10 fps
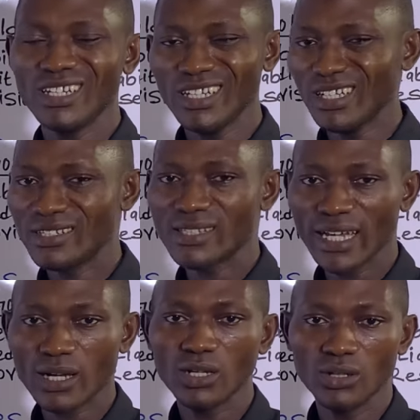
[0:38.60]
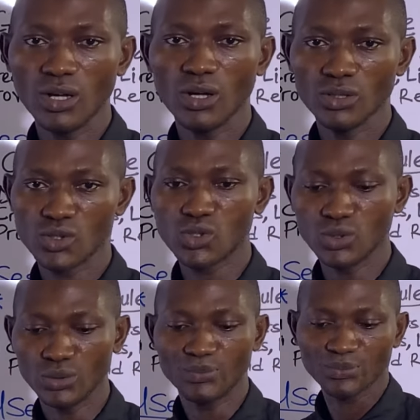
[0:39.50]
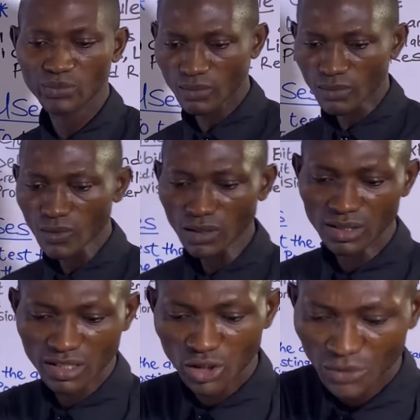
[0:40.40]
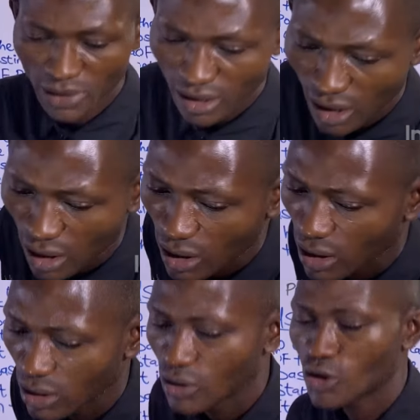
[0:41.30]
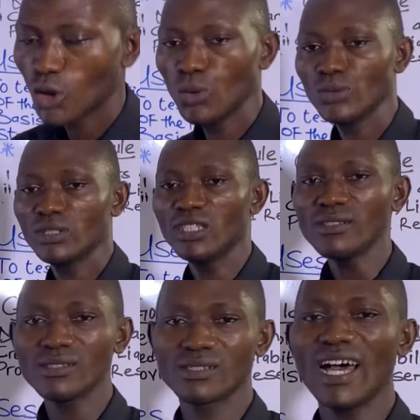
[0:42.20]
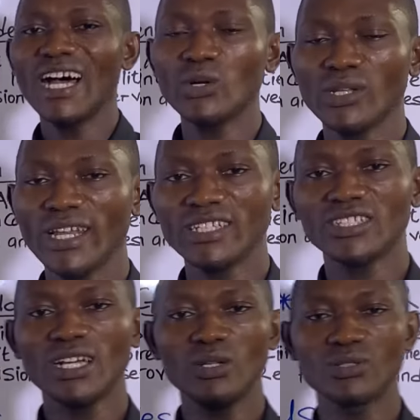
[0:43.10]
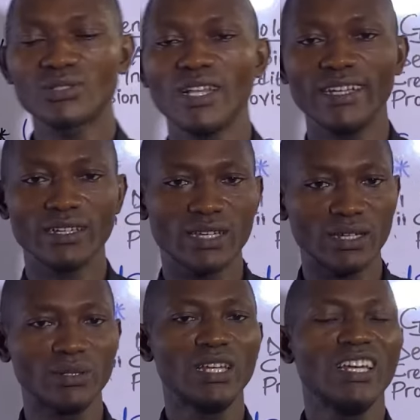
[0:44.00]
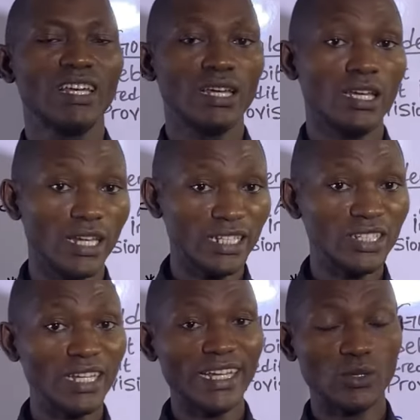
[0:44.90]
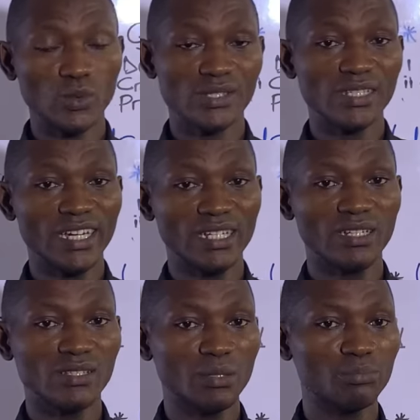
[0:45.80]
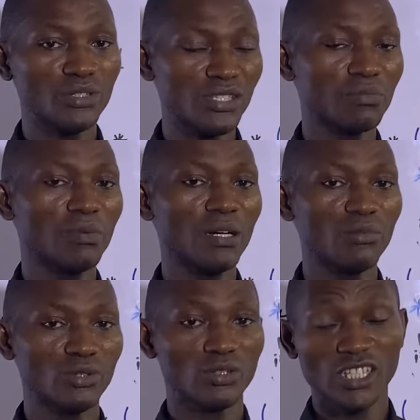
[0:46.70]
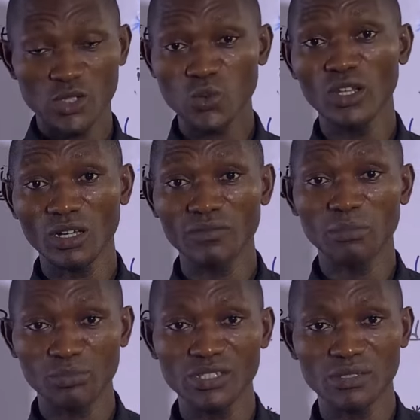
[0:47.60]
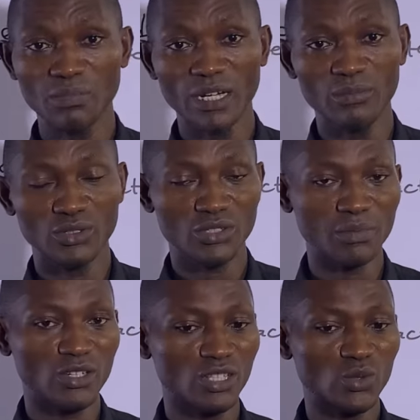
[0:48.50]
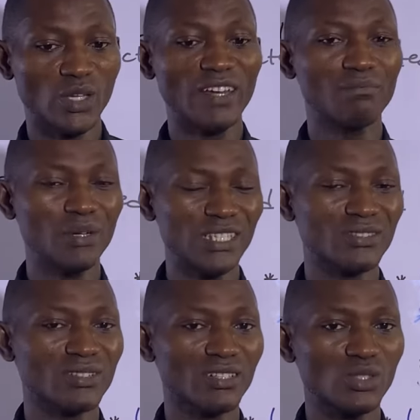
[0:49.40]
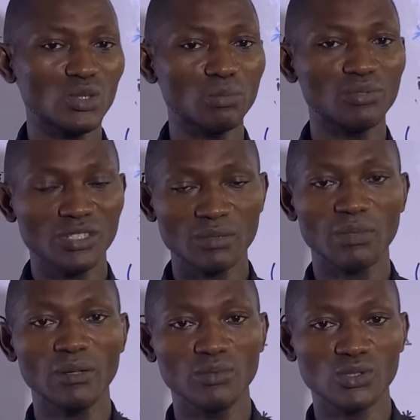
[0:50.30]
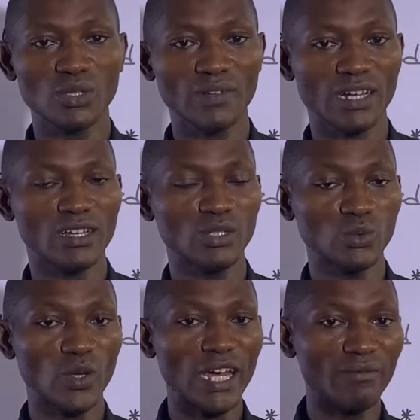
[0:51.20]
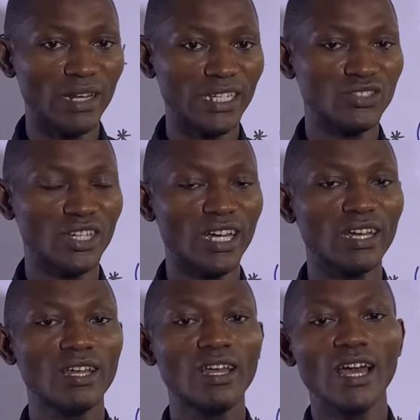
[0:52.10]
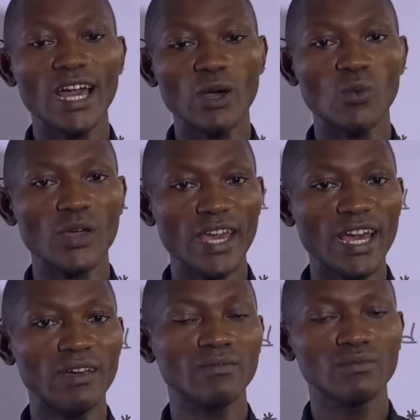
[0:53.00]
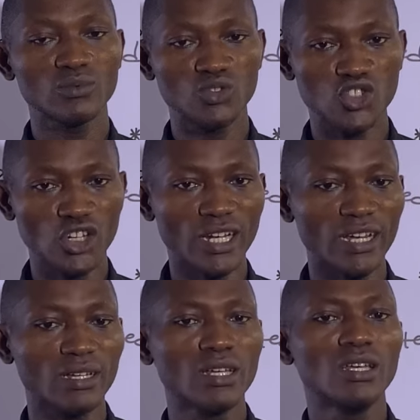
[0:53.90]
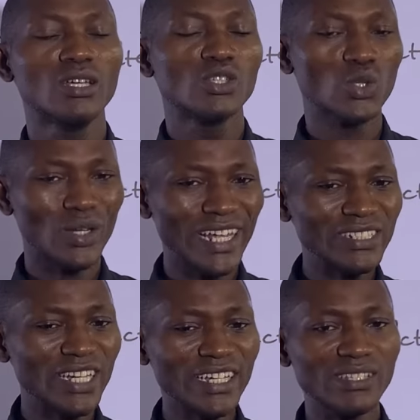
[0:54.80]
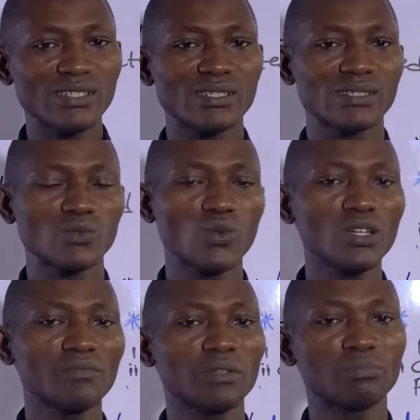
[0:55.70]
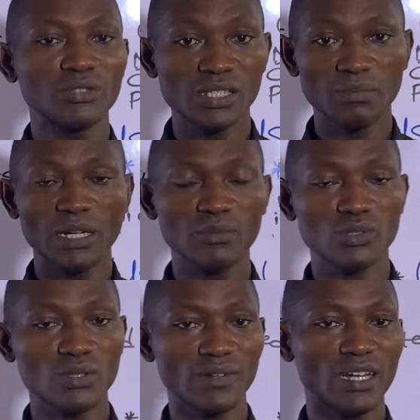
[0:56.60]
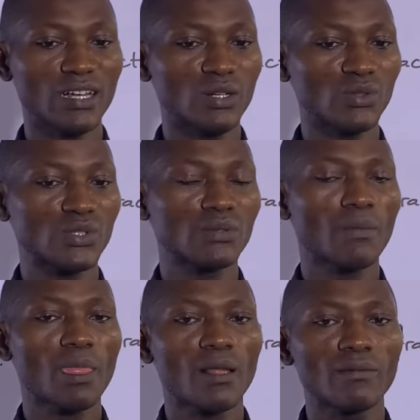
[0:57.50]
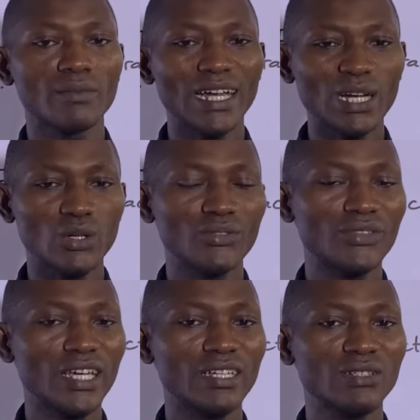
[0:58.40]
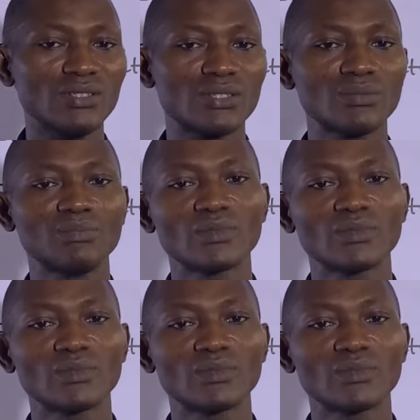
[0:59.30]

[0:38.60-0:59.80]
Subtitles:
in a second or two. Excuse me. So this is how a ledger looks like. A ledger, like we said, is a principal book, is one of the principal books because we have basically two principal books of account. We have ledger and we have journal. So ledger is one of the principal books of accounts that contains